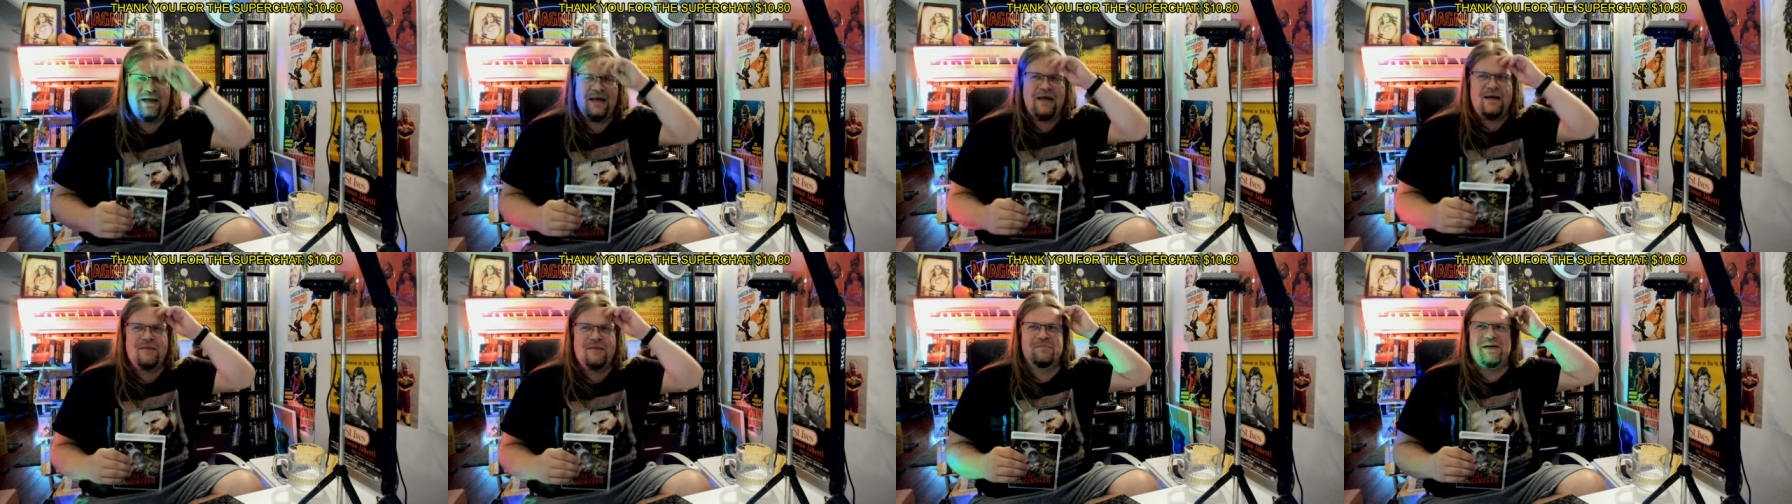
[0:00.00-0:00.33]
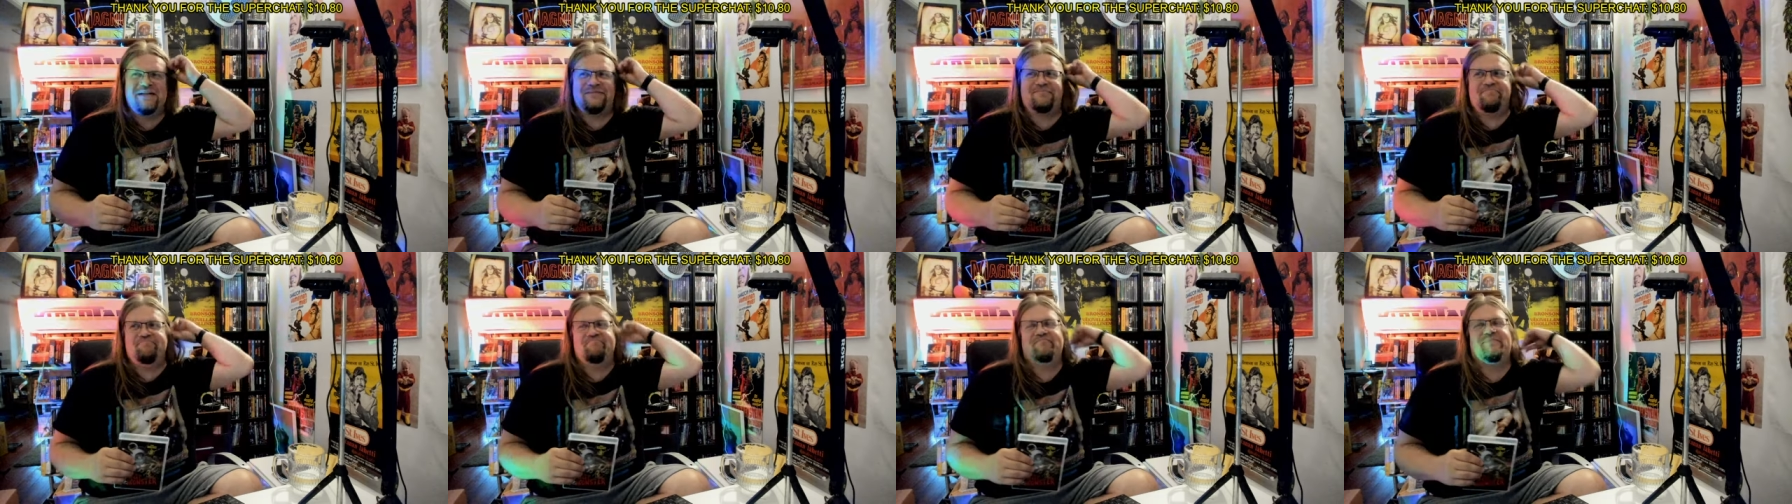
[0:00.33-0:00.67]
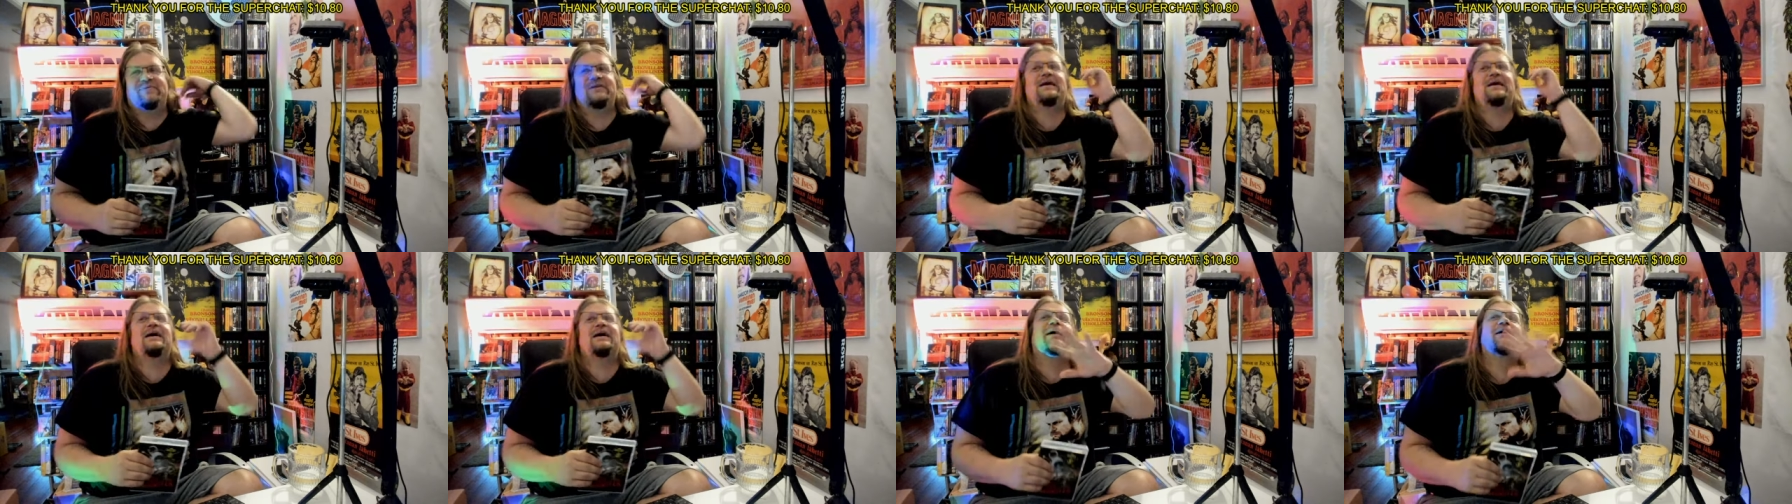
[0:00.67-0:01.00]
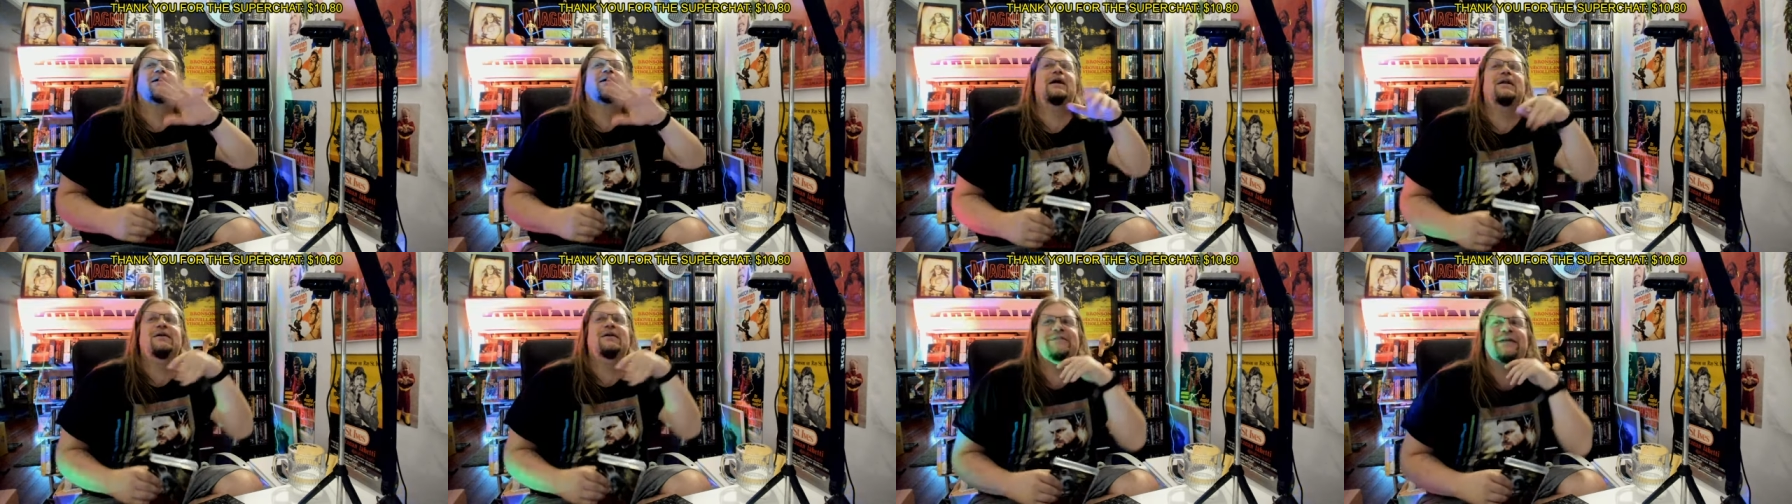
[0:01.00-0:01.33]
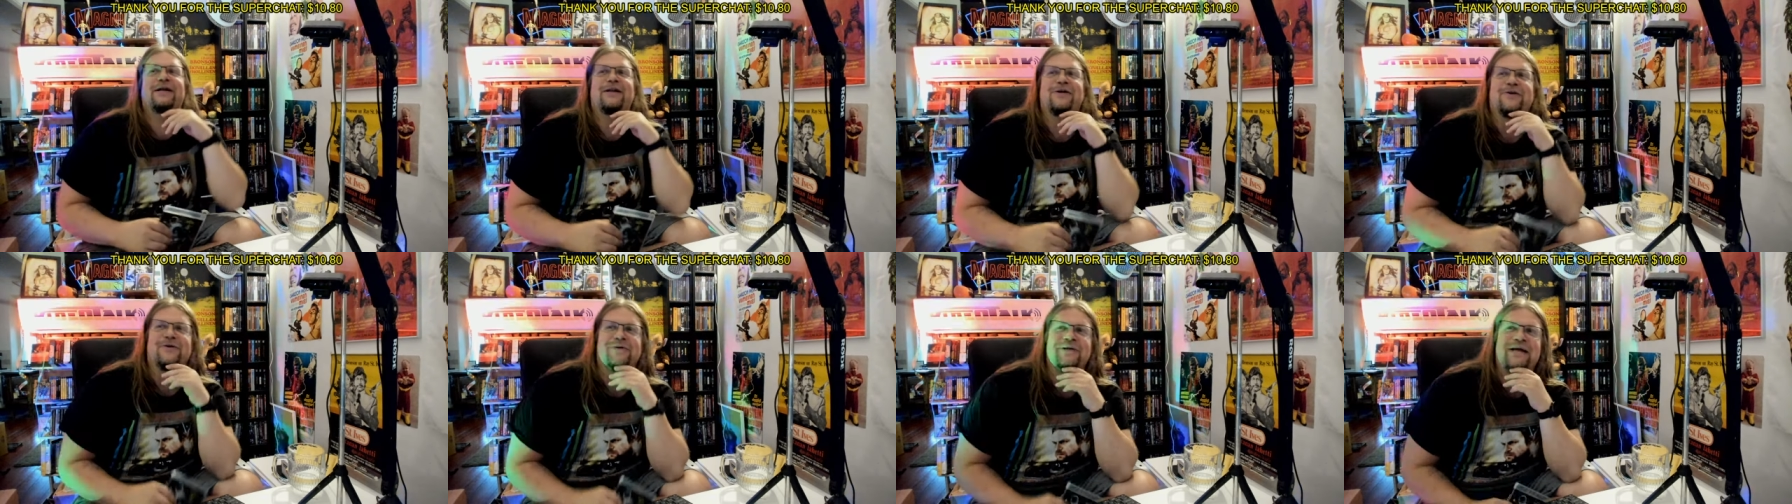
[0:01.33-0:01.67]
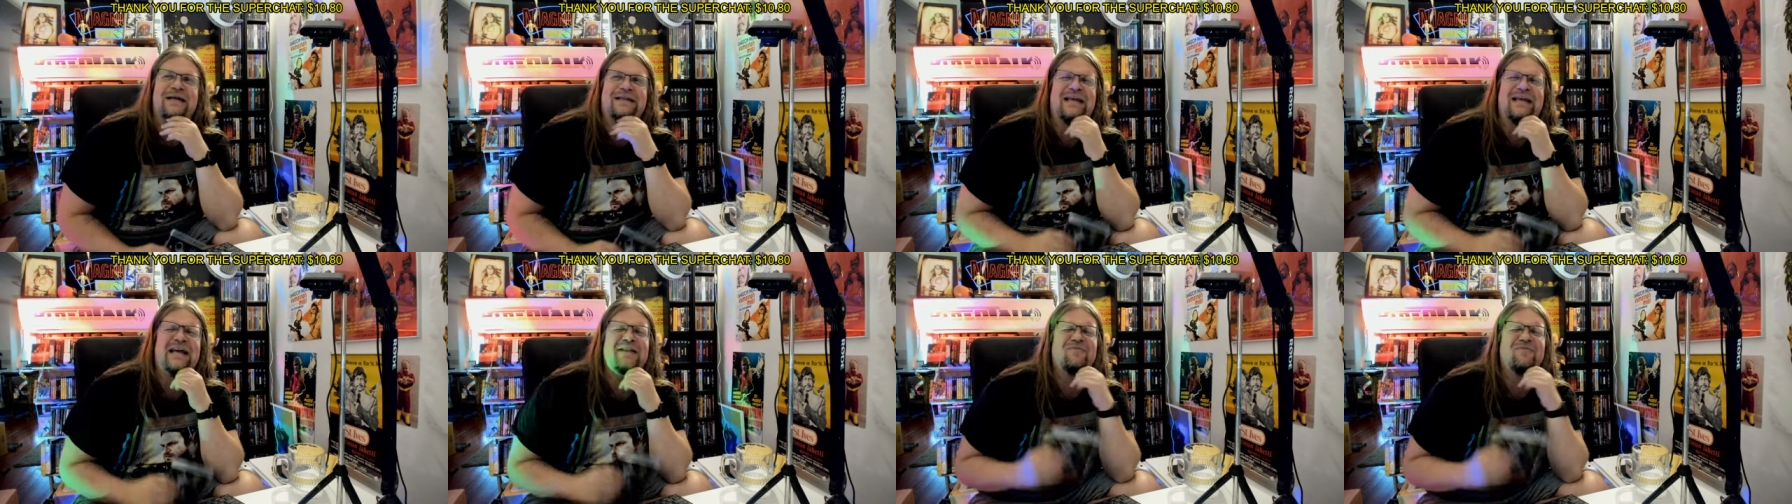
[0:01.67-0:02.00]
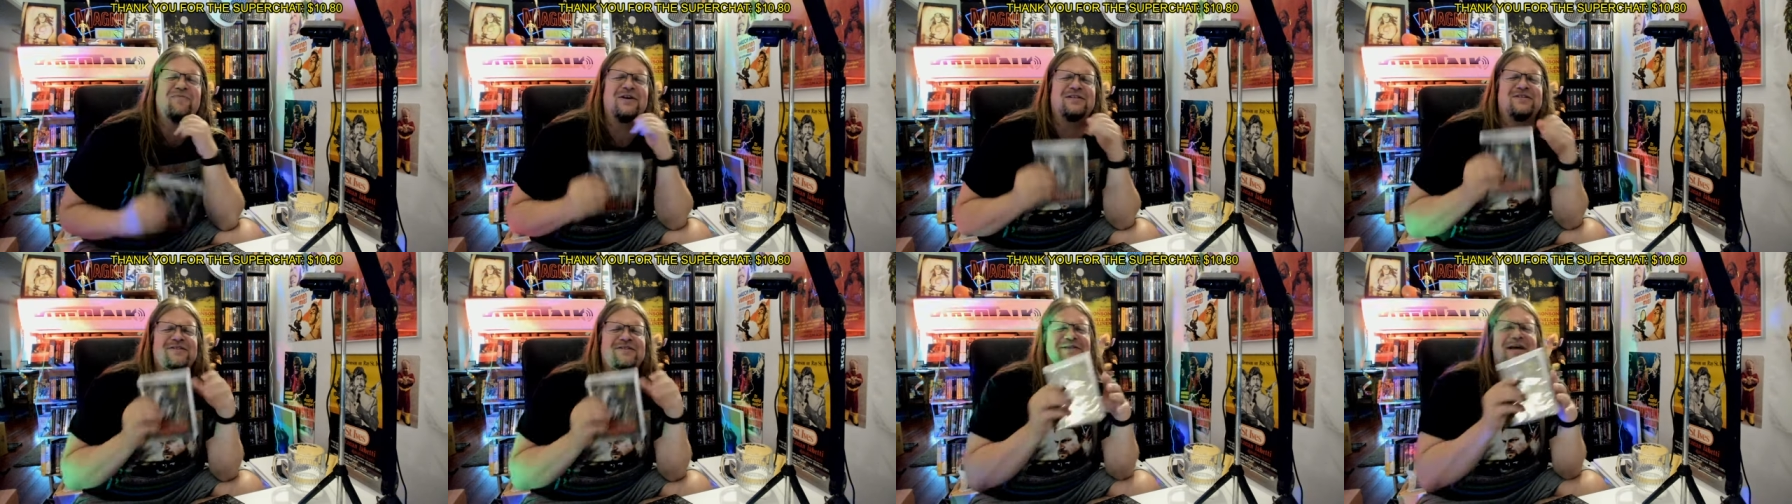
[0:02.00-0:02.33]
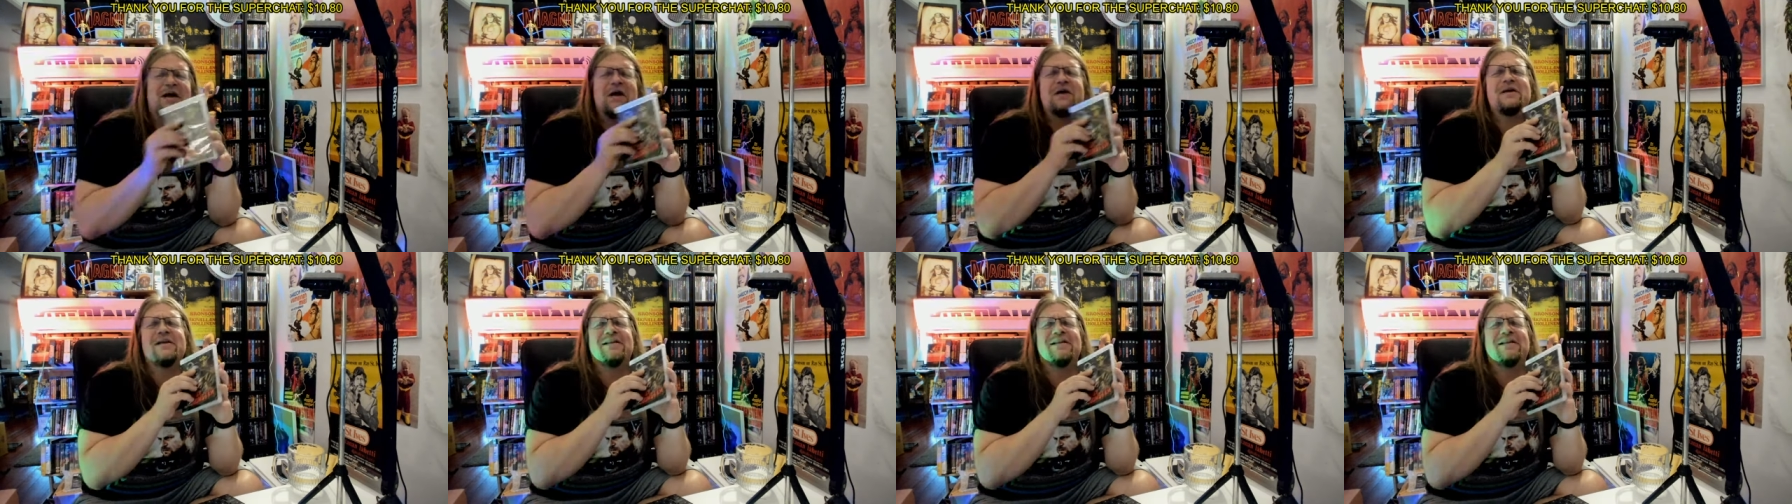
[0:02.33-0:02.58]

But yeah, I gotta tell you, that wasn't